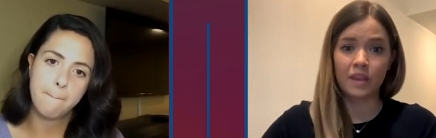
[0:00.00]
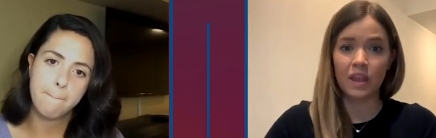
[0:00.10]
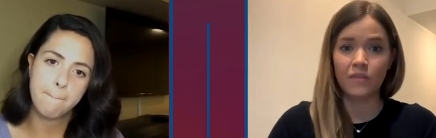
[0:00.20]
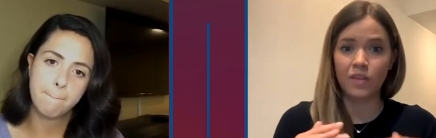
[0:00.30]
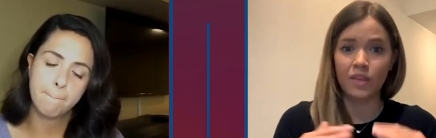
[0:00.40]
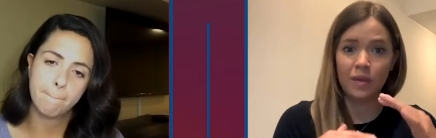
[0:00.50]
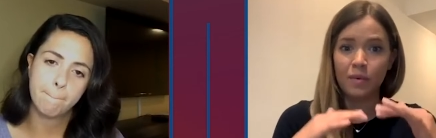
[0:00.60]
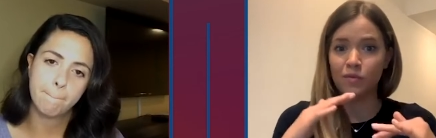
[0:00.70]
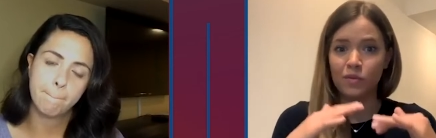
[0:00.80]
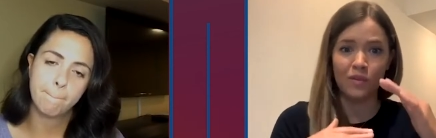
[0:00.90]
Speaker 1: if you think
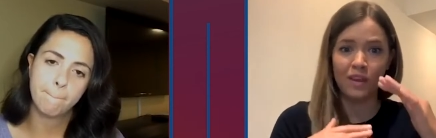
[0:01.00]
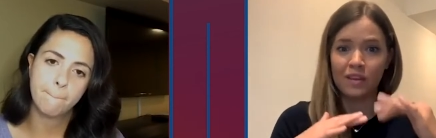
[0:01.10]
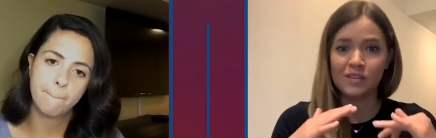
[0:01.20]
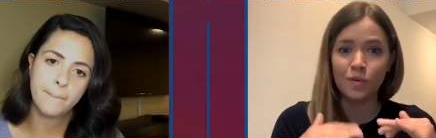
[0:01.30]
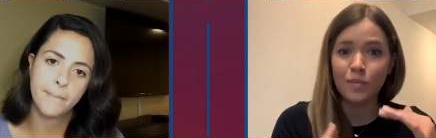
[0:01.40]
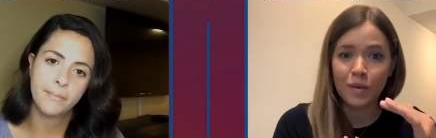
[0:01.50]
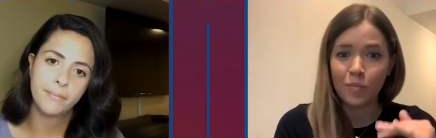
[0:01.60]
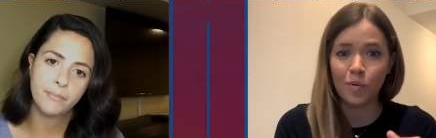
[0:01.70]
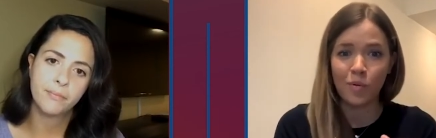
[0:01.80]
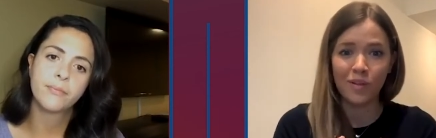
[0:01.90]
about sort of like a swimming
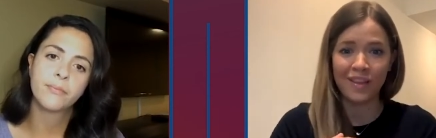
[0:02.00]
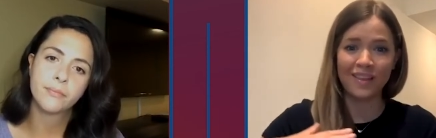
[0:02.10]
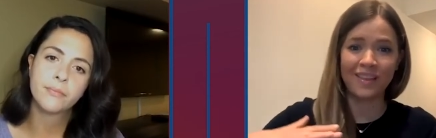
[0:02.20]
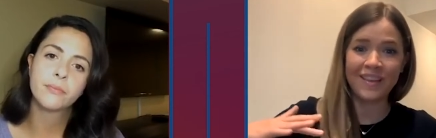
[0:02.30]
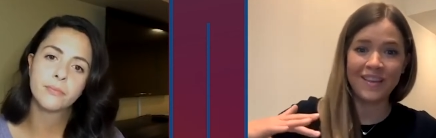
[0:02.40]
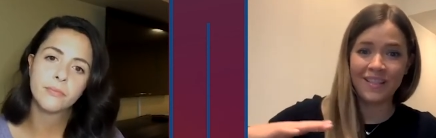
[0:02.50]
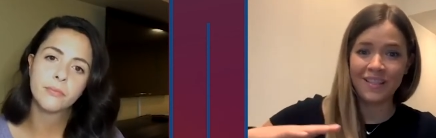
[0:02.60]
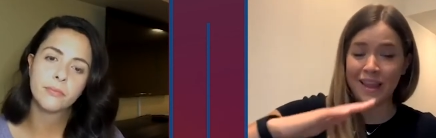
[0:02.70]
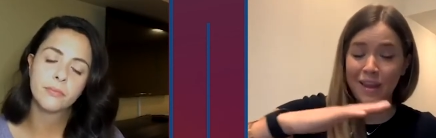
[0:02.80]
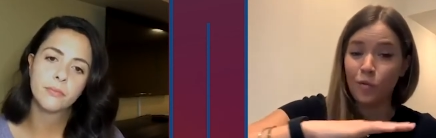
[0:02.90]
pool, like,
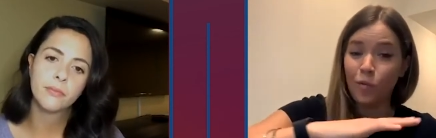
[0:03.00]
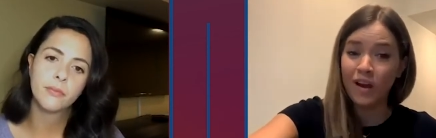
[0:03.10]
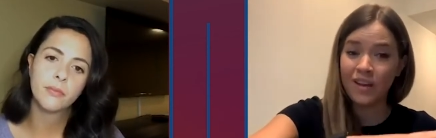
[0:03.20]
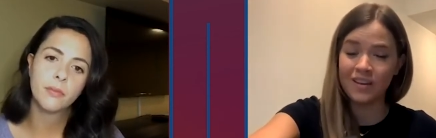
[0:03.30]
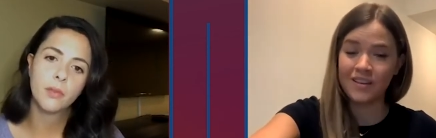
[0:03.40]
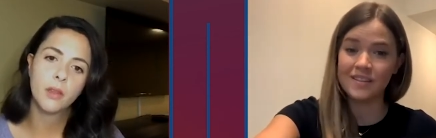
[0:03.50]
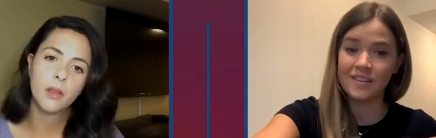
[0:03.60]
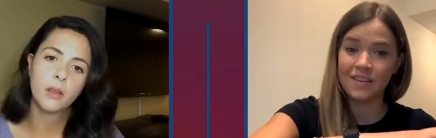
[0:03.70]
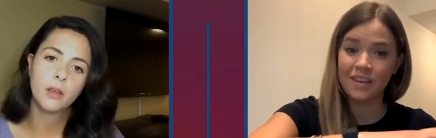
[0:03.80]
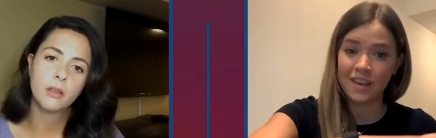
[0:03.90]
lane one is
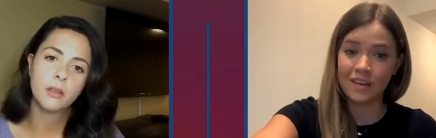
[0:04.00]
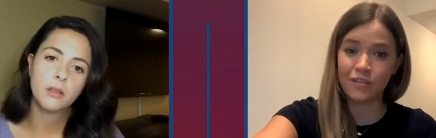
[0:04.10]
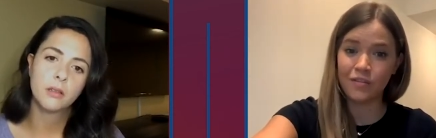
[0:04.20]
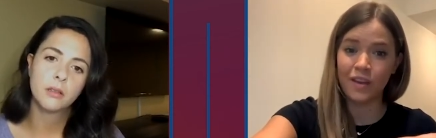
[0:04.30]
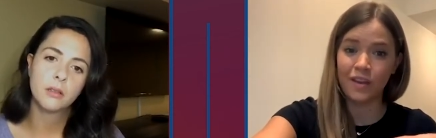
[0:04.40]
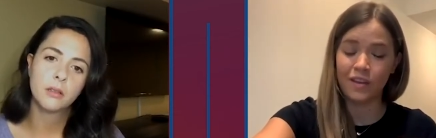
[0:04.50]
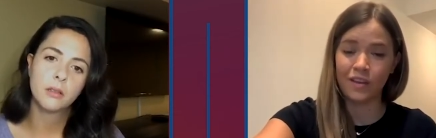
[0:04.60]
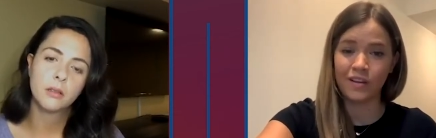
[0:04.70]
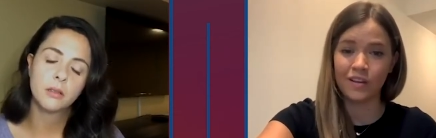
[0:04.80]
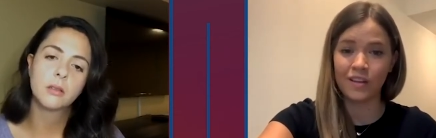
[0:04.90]
kidney
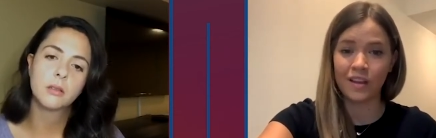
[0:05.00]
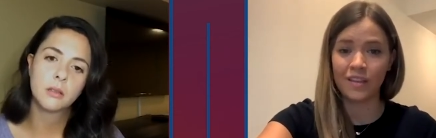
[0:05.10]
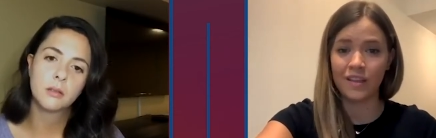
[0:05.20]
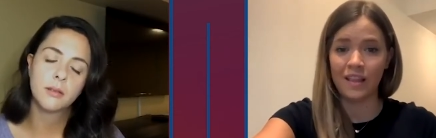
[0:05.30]
failure, and then